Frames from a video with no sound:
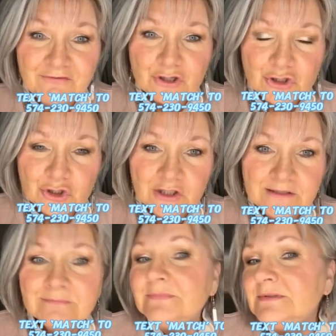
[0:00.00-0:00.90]
That feels
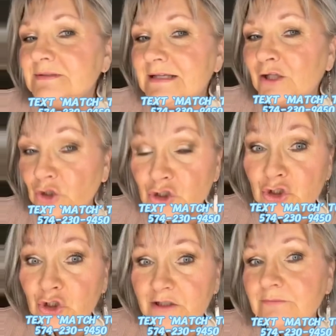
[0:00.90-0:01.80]
good. That
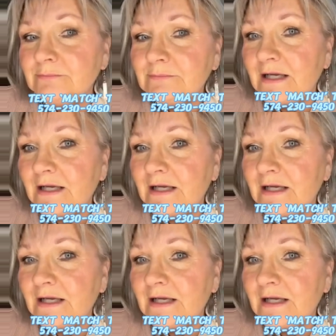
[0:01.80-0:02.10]
looks good.